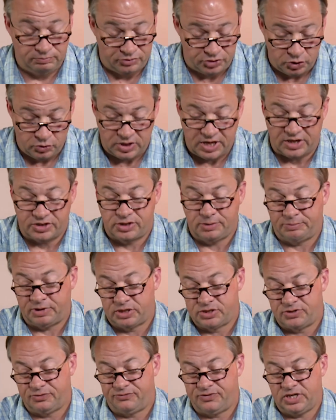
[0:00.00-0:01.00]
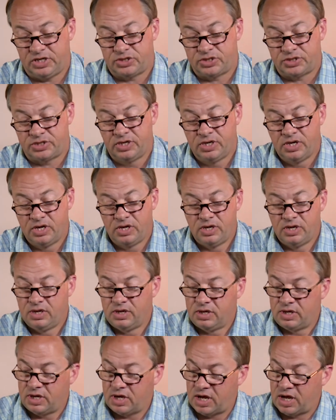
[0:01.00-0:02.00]
do catch a bunch of fish,
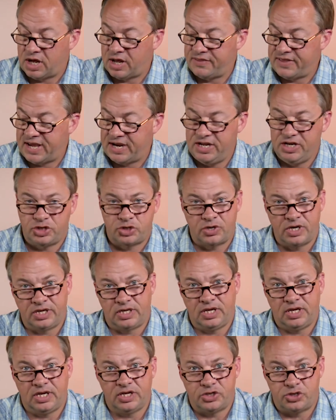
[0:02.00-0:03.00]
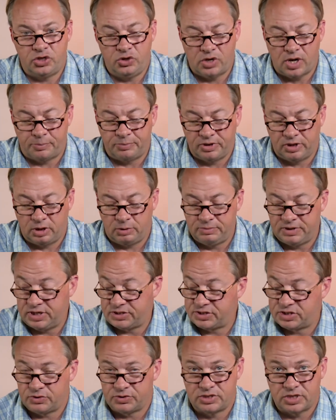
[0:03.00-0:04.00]
that heat shrink can get chewed up a little bit,
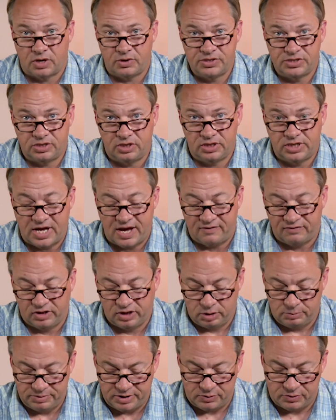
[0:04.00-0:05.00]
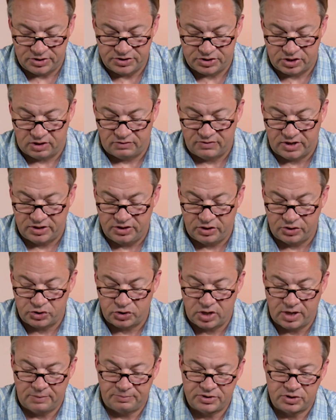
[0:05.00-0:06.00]
so it's always good to have a little bit of reserve on your
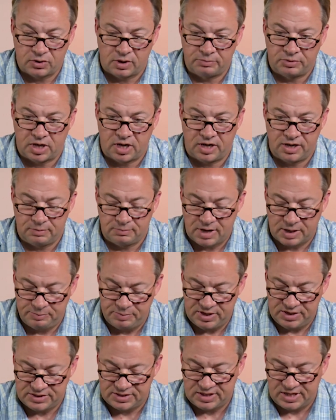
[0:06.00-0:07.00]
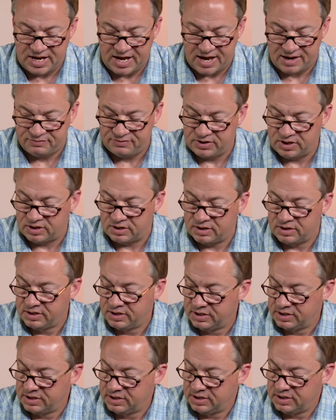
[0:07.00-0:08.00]
trip. So I'm cutting my piece in half here,
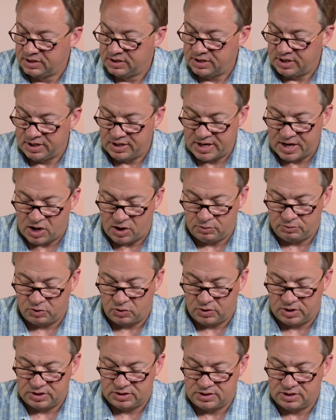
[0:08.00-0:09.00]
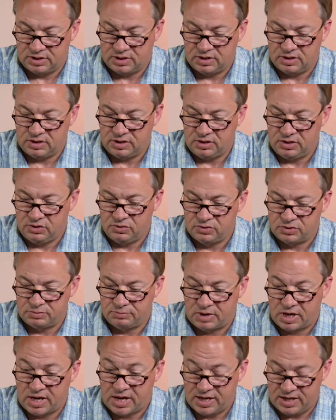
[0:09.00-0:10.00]
and now I'm going to use
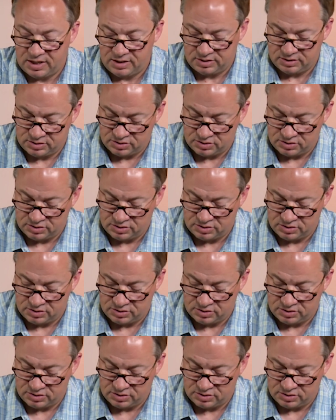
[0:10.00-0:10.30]
my